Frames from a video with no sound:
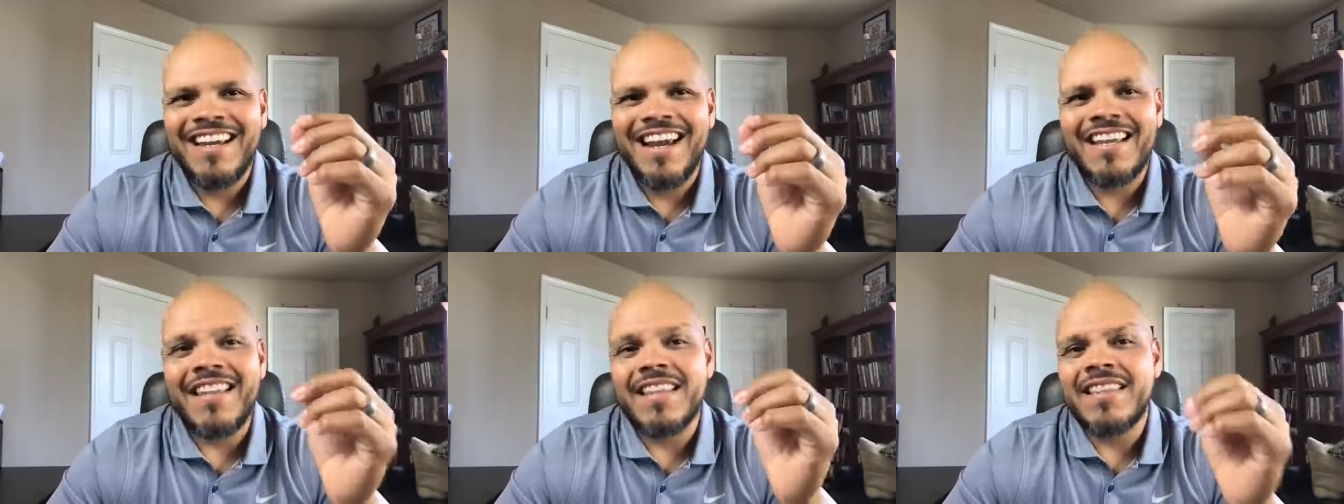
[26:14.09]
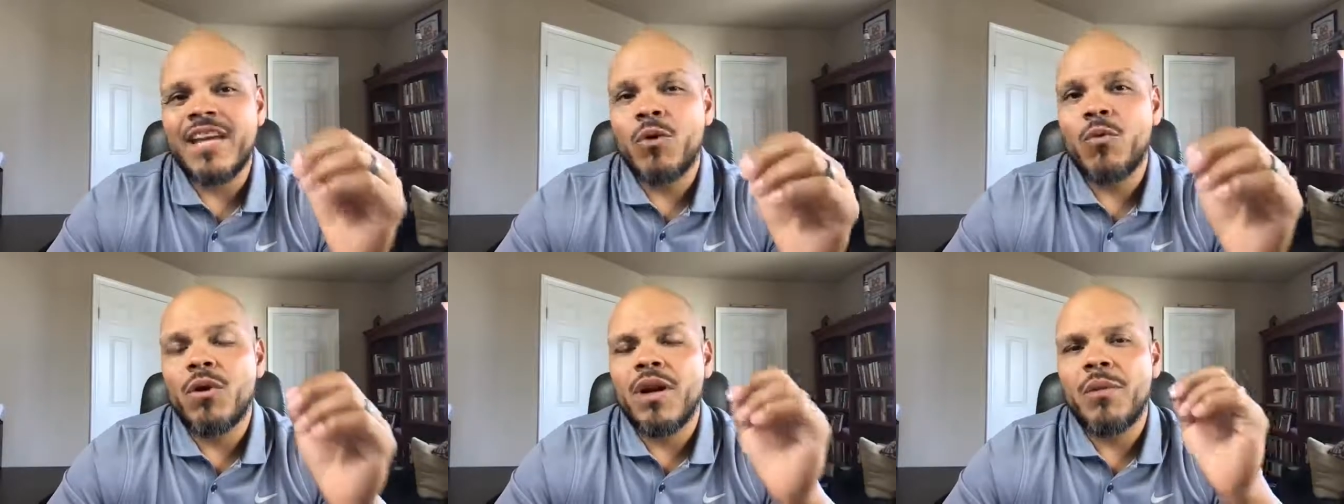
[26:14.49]
and that they
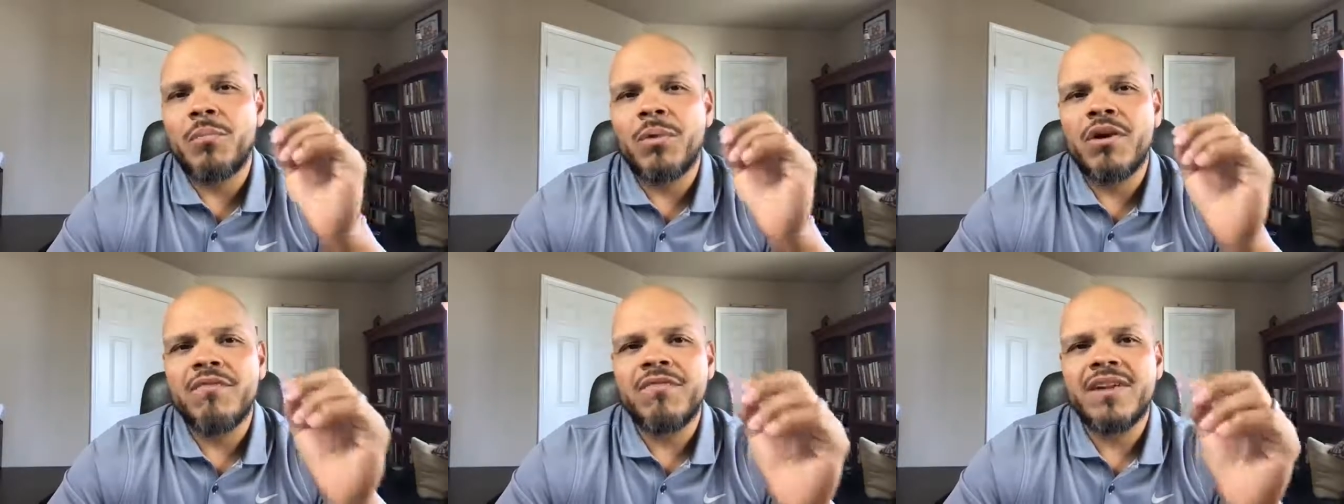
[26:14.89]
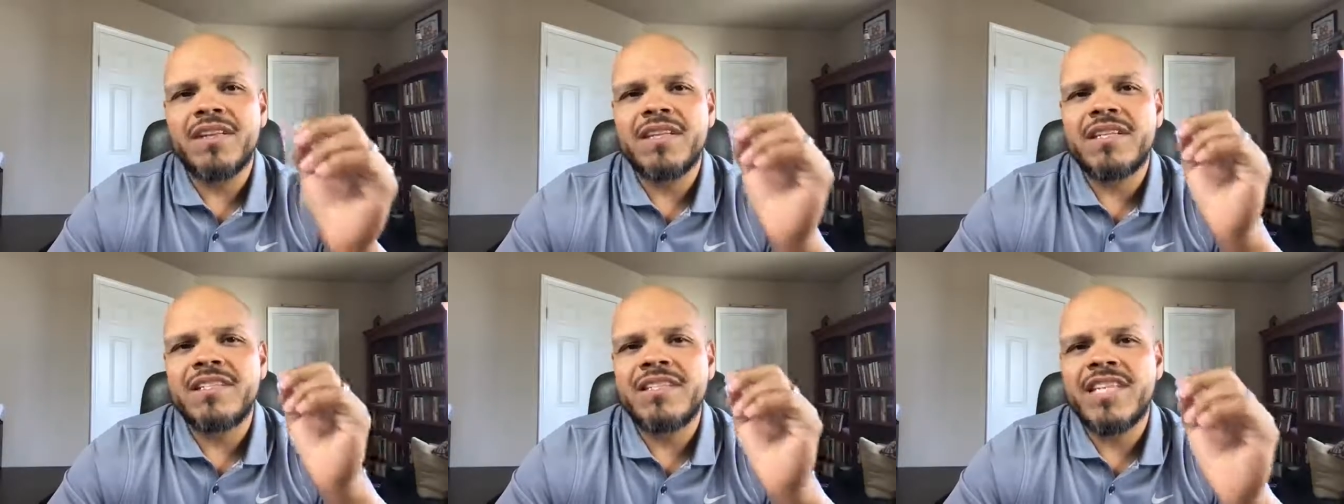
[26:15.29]
were a
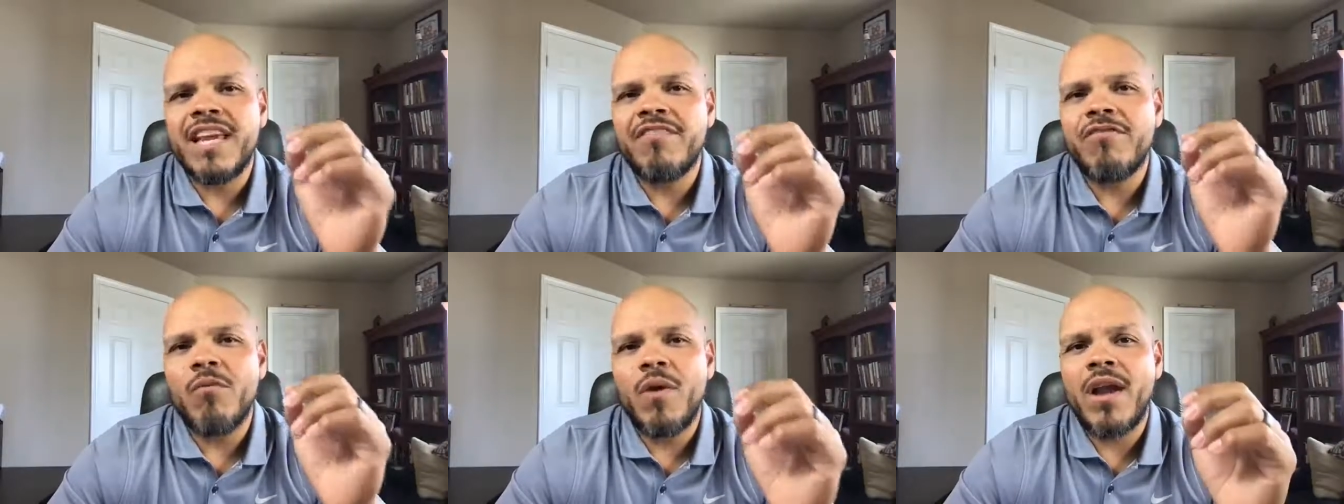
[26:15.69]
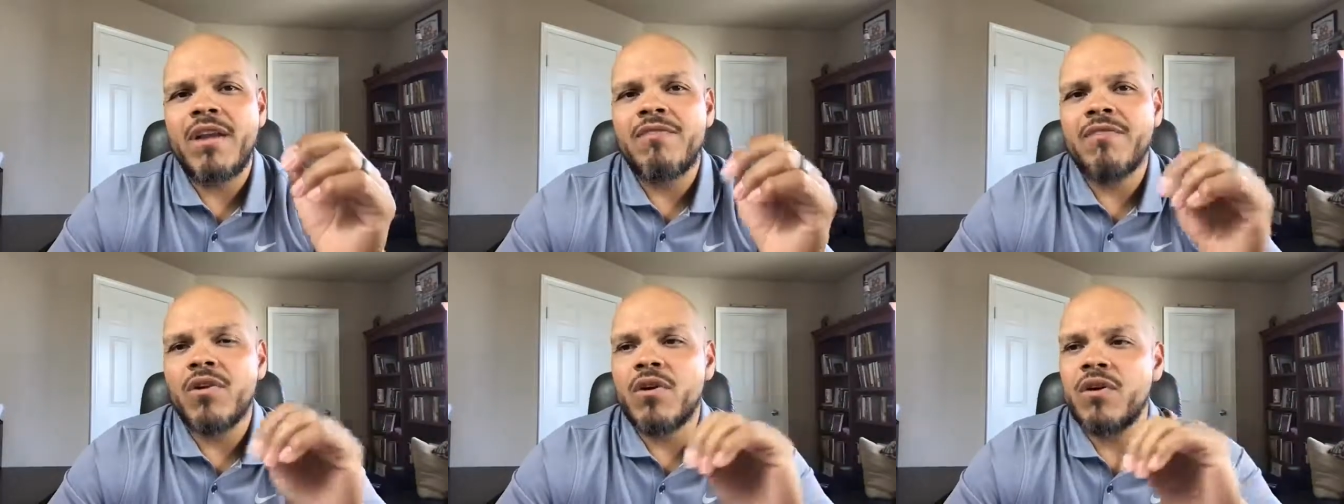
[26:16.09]
perfectly safe way
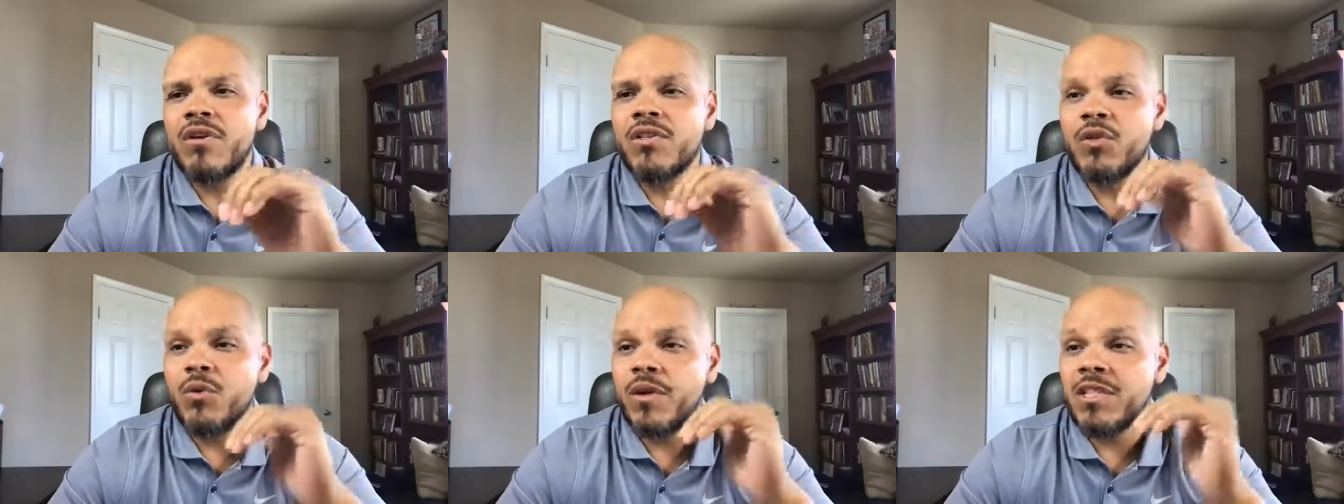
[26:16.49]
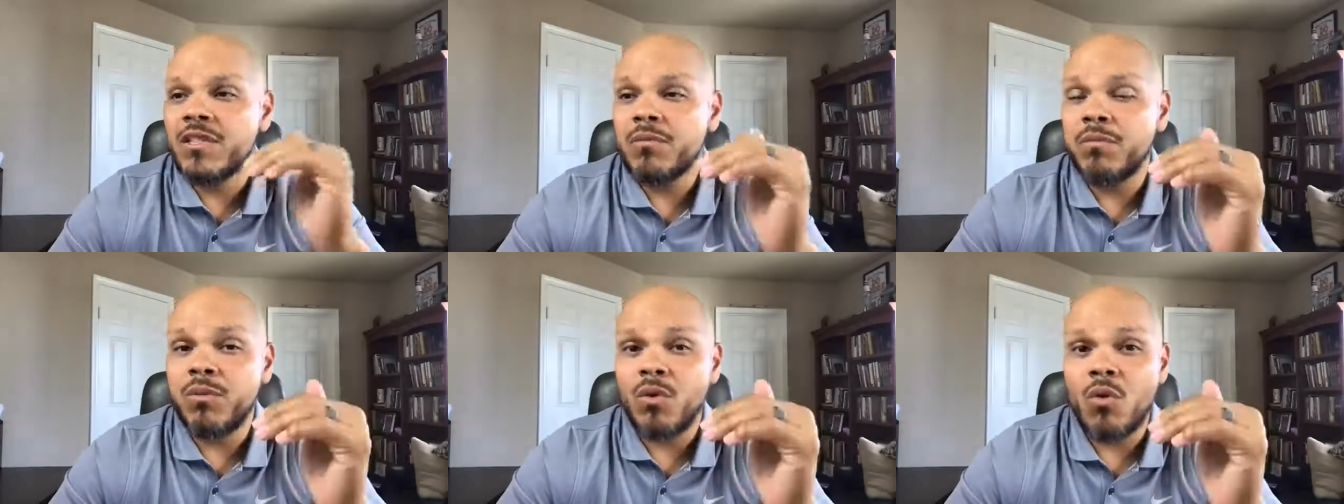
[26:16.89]
for her to
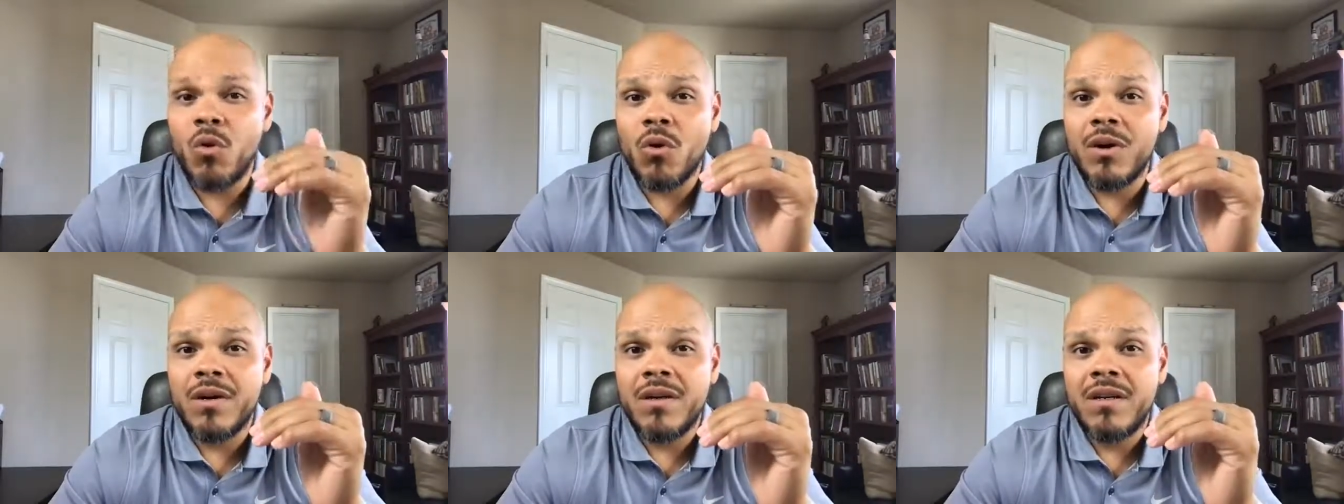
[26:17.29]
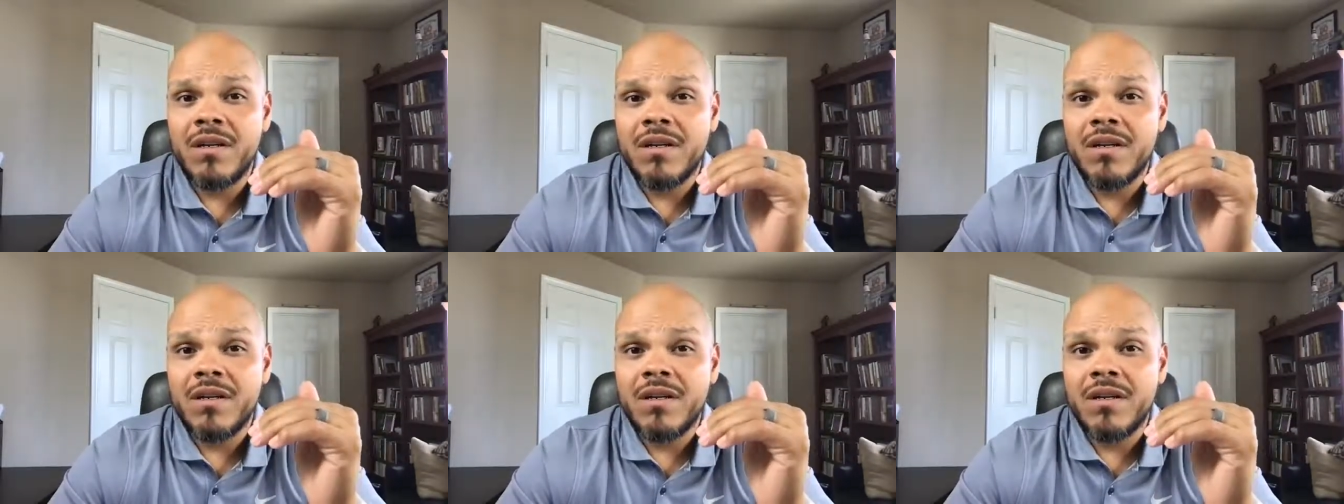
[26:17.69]
explore